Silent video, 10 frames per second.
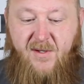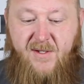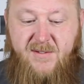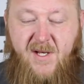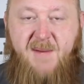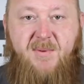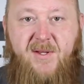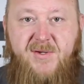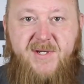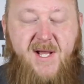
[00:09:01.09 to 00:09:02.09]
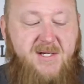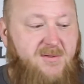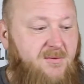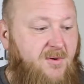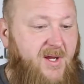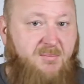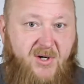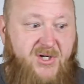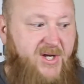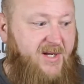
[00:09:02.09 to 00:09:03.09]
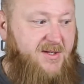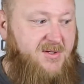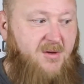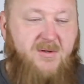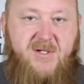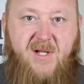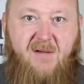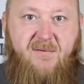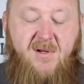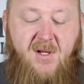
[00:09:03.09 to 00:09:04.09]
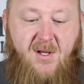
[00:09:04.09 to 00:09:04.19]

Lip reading: and it's enabling those guys who really appreciate this older stuff